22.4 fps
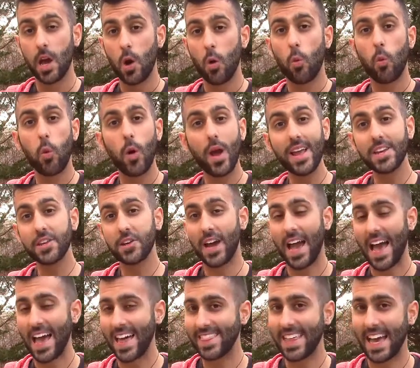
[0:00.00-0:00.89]
when you
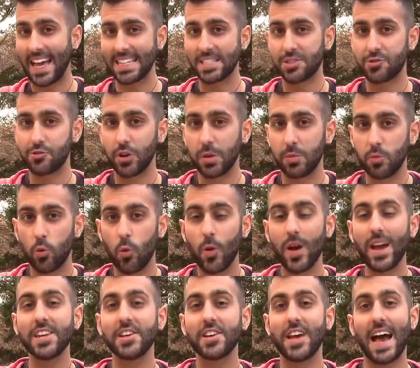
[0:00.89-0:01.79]
had that dream,
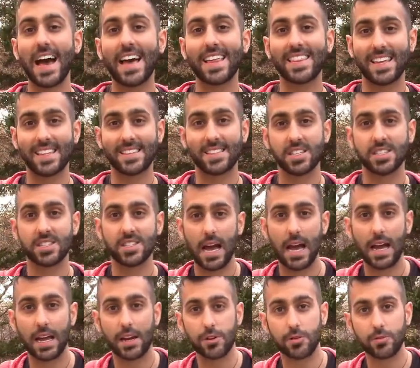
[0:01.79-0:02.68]
when you had that
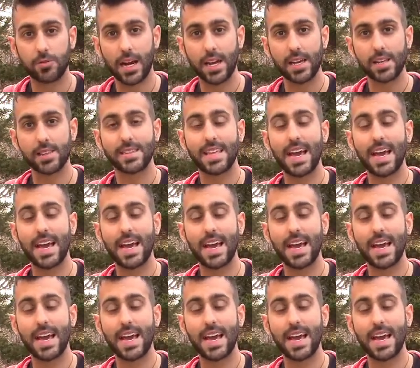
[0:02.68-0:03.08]
desire, right?